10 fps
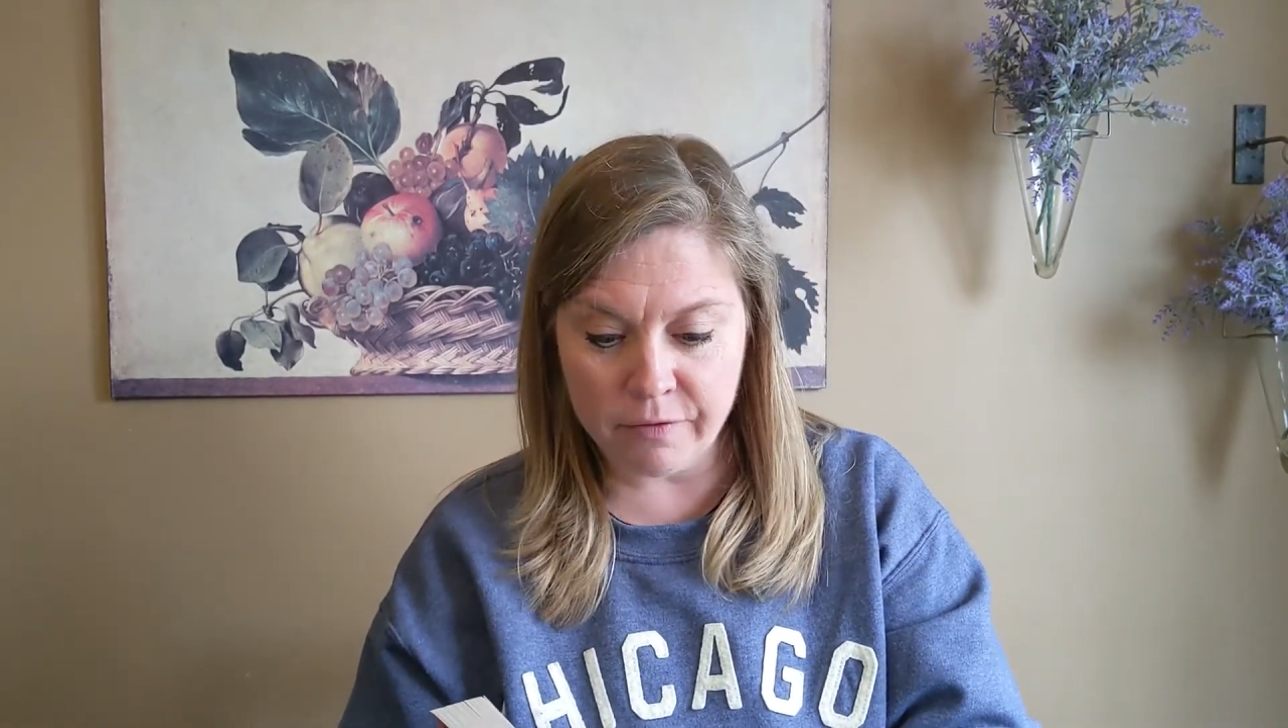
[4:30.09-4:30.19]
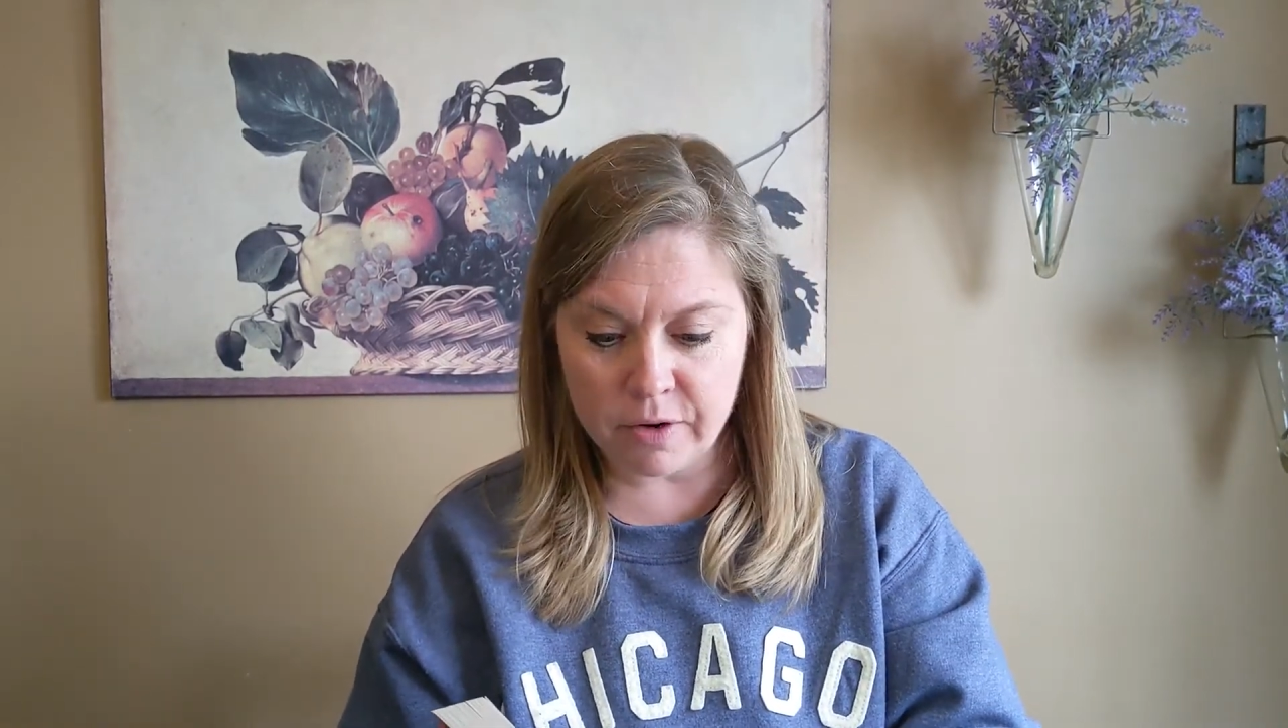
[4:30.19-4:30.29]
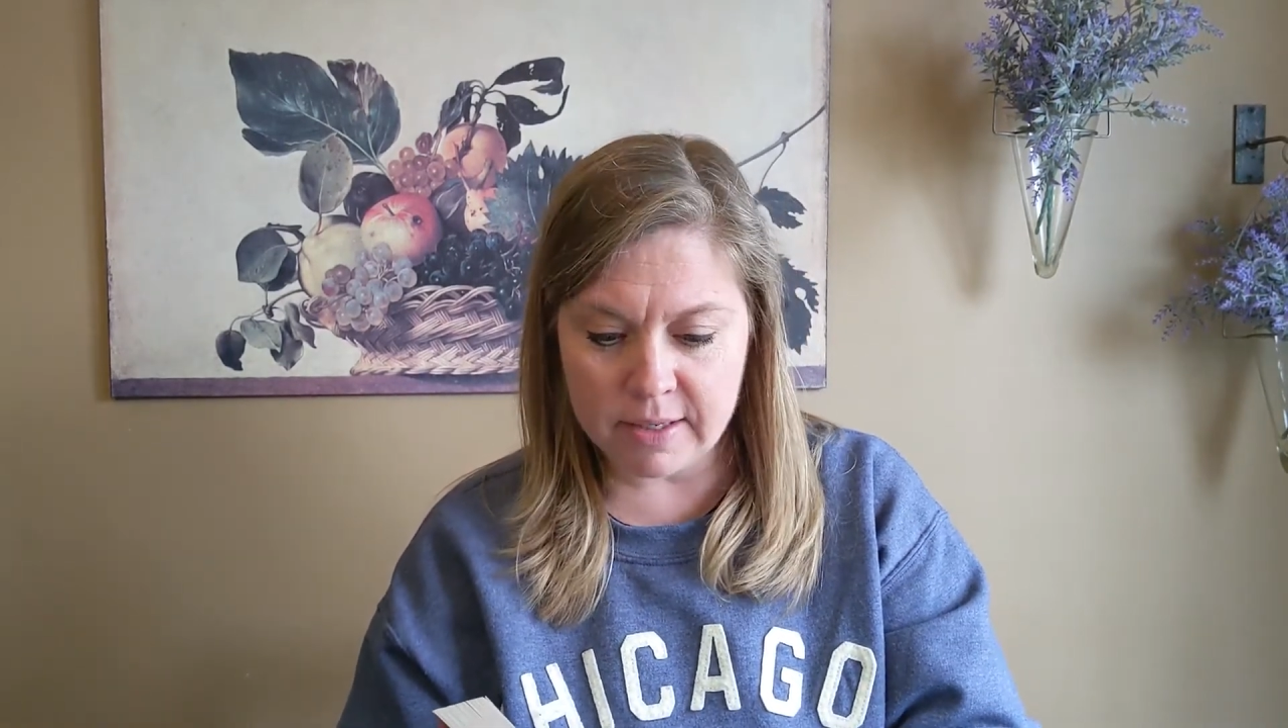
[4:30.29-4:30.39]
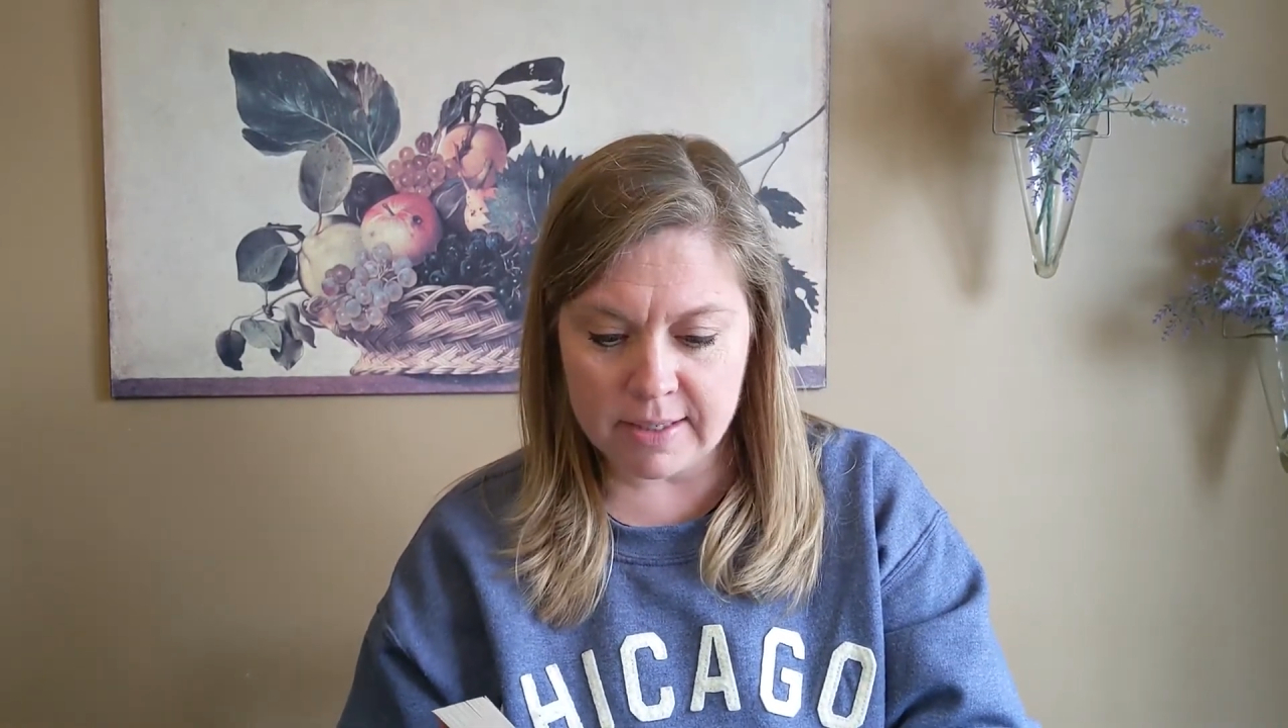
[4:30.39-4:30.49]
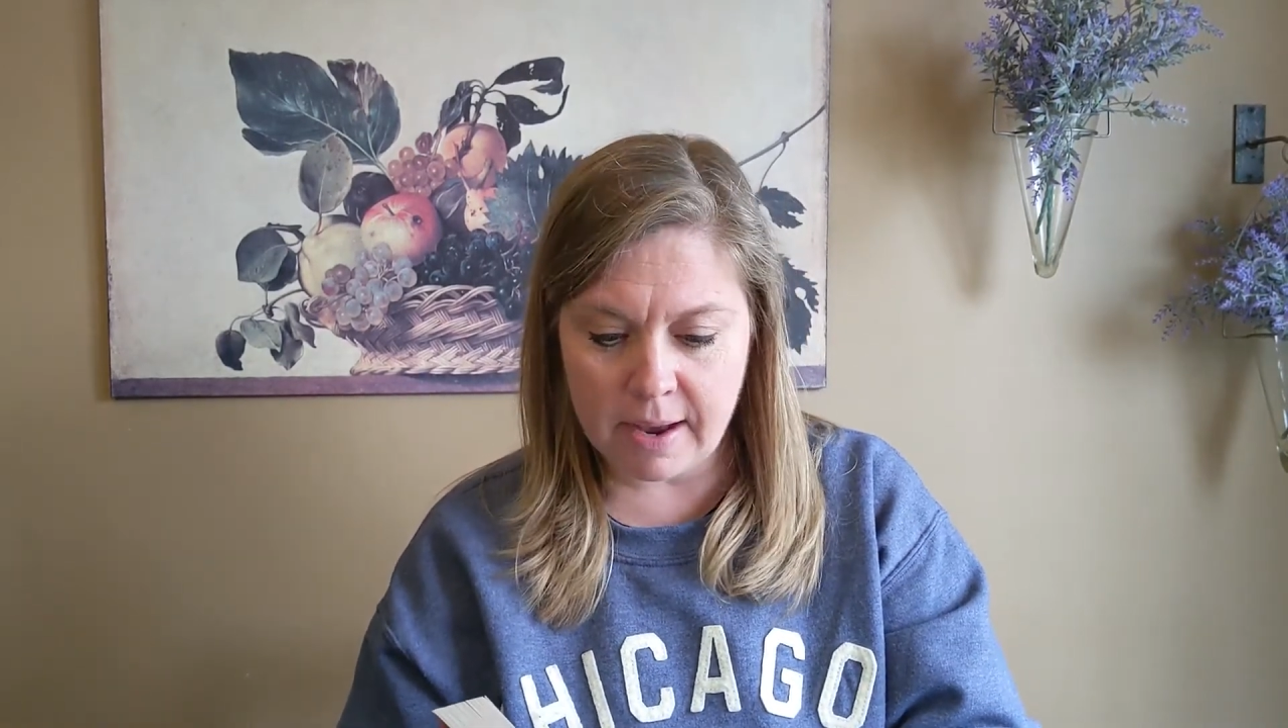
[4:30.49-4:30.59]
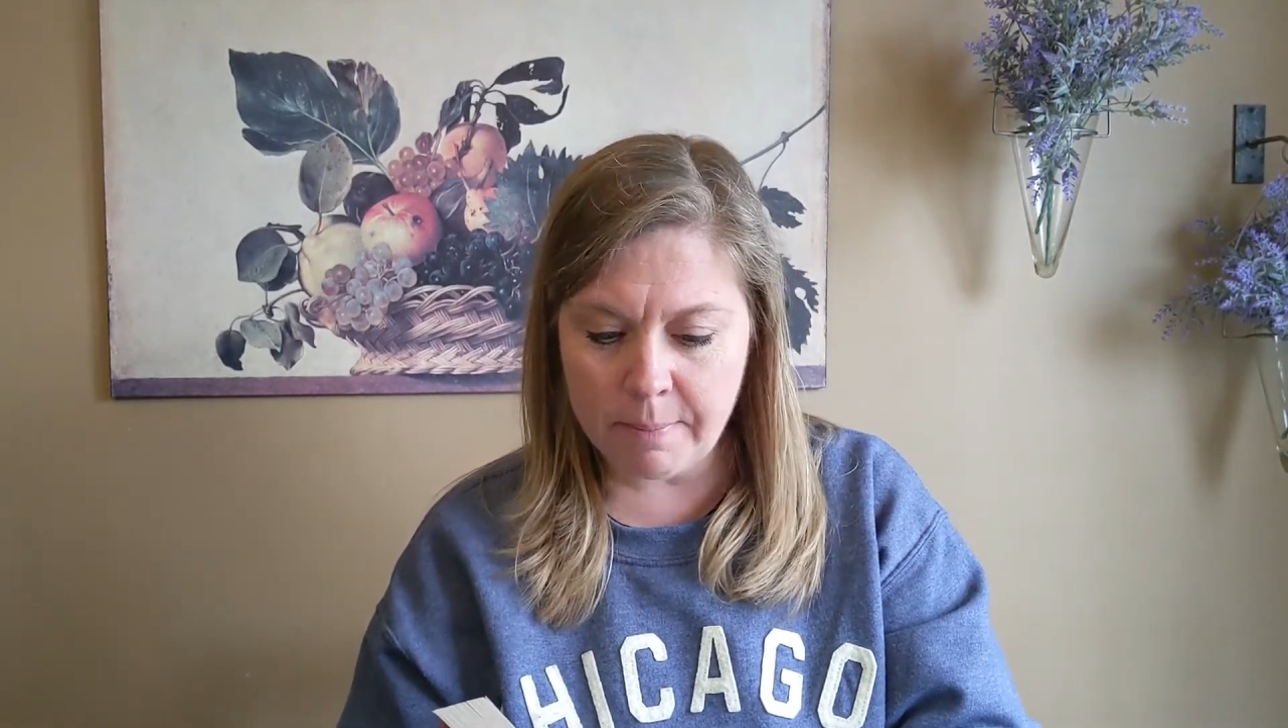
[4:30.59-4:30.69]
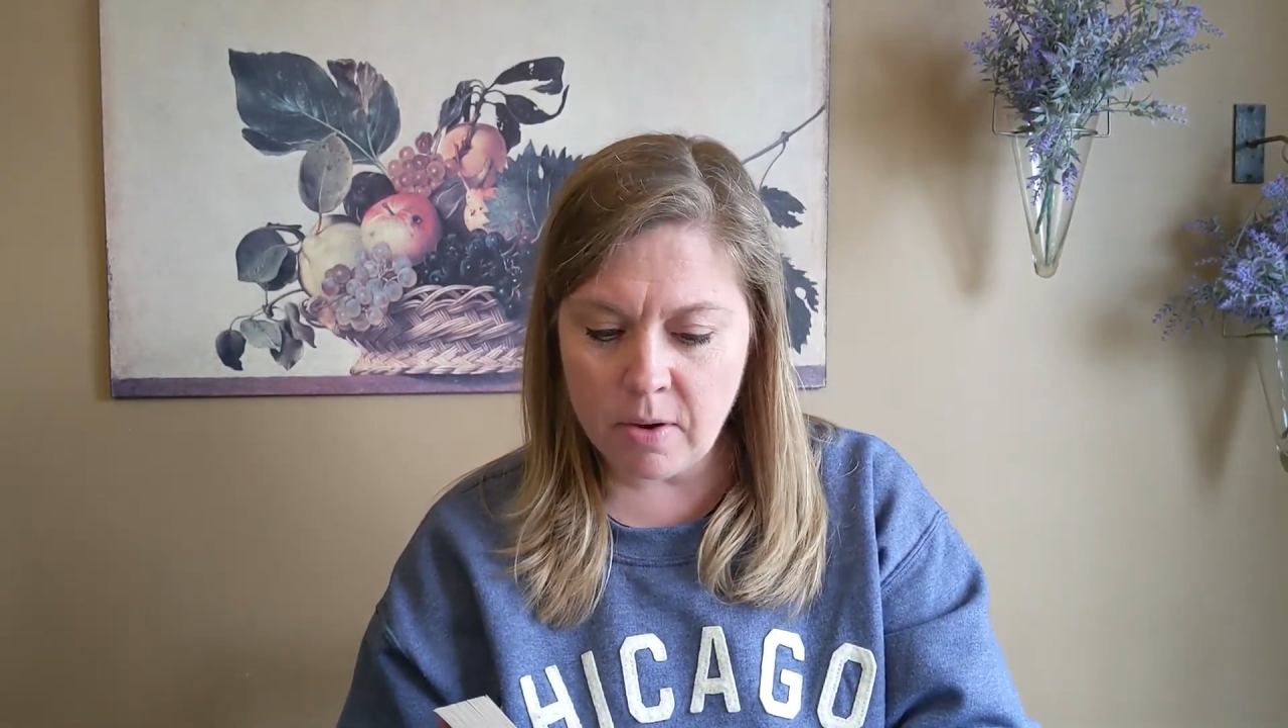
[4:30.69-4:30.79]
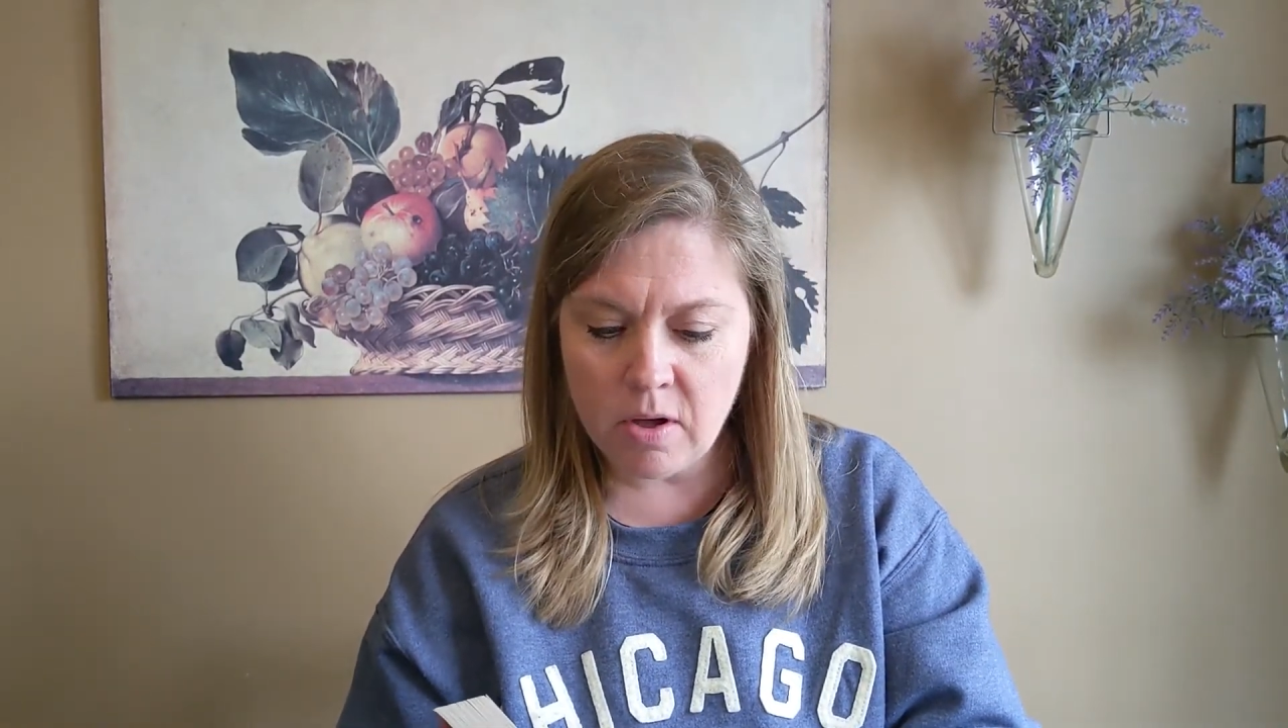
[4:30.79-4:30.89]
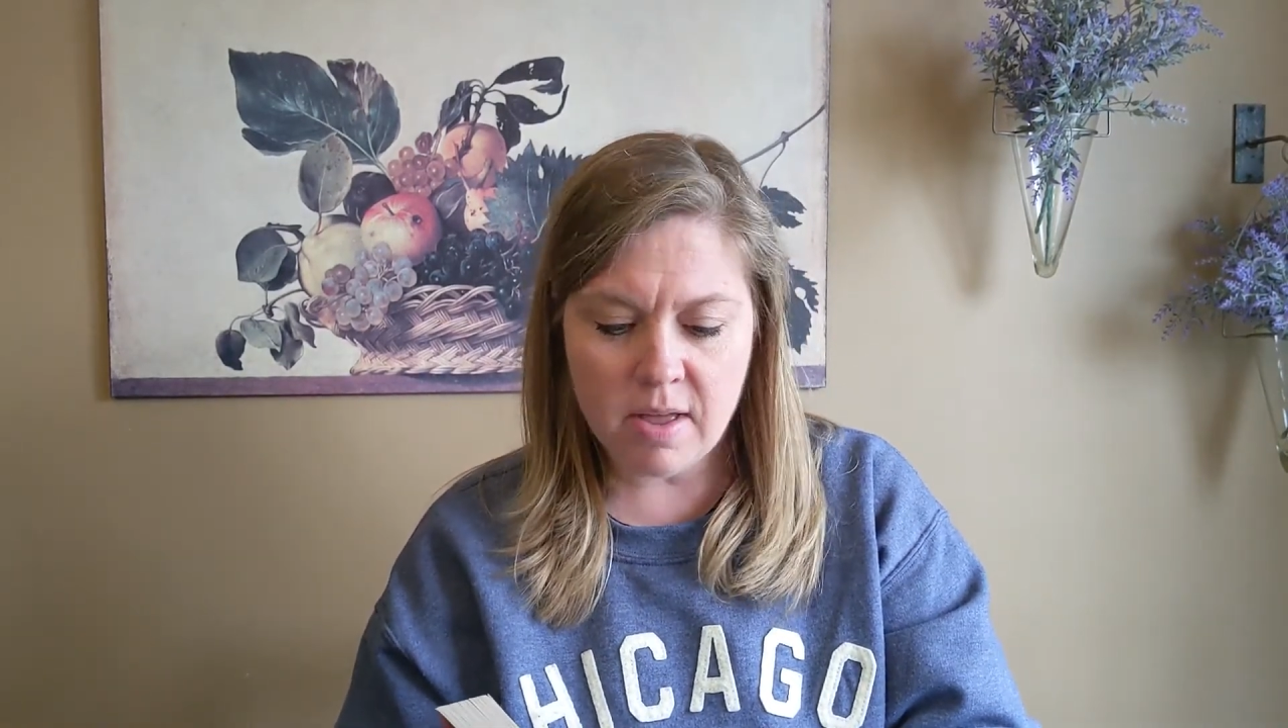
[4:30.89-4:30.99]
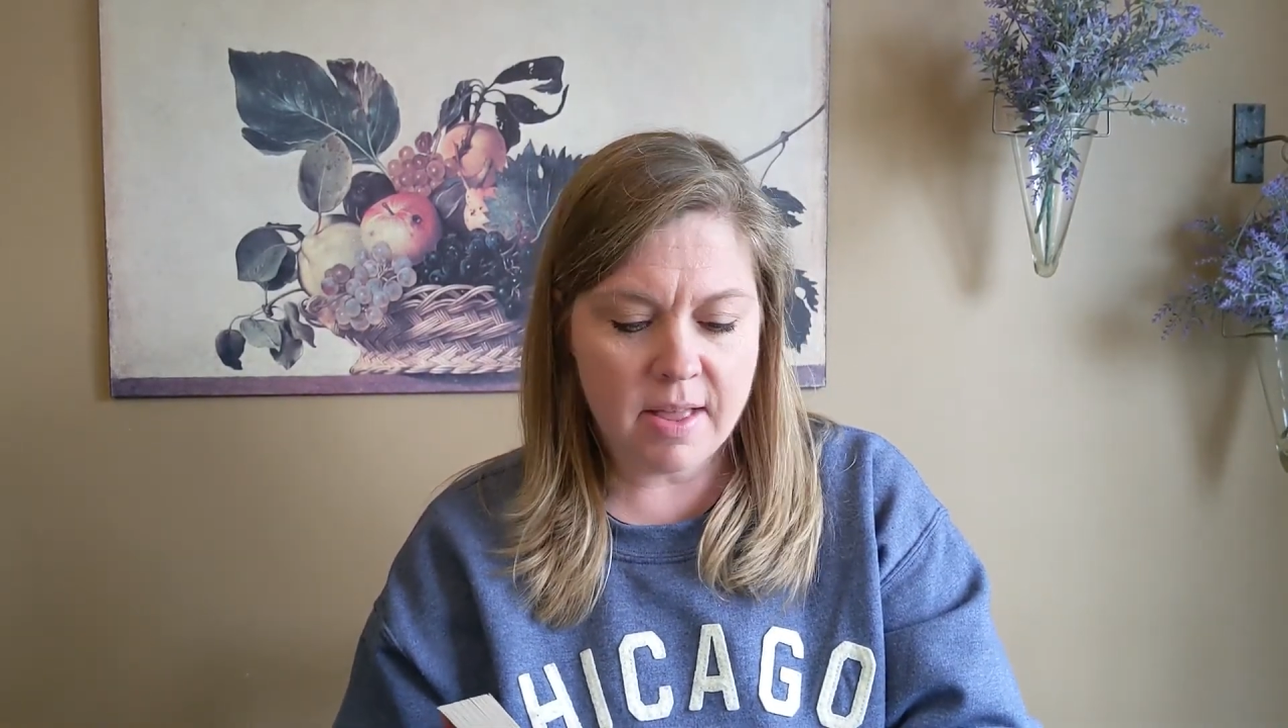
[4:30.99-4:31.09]
for
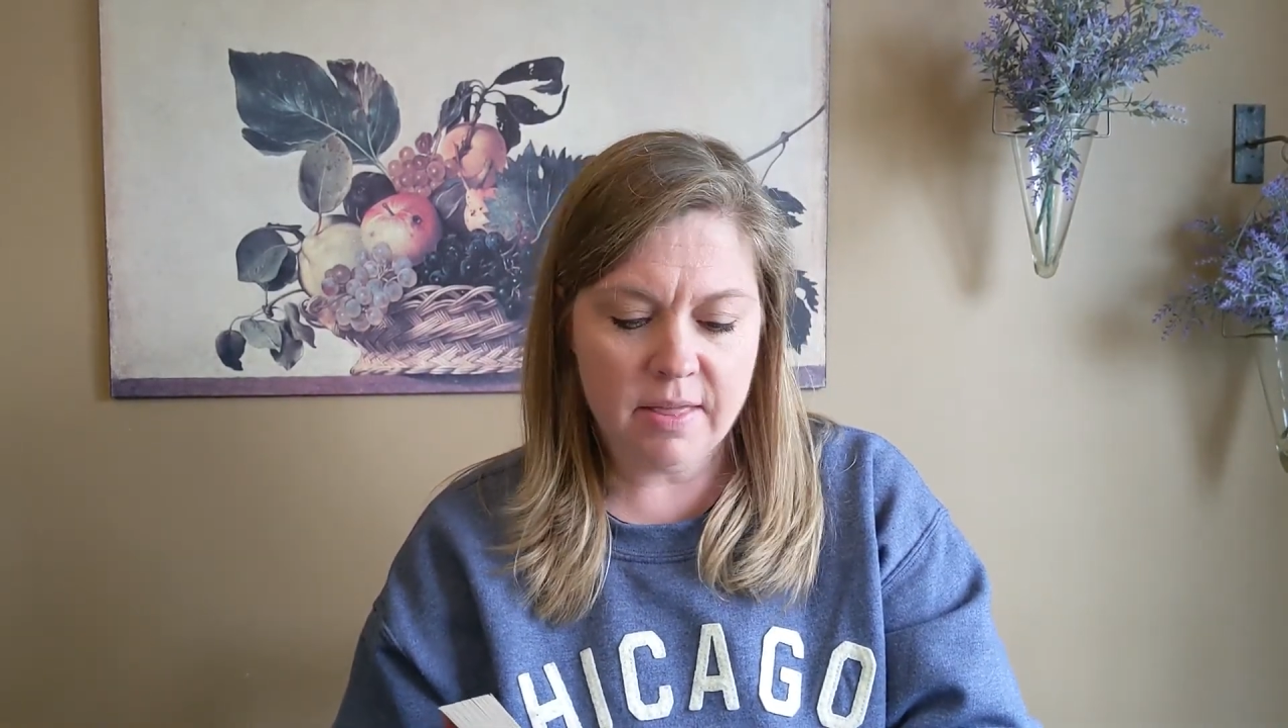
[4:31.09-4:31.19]
example?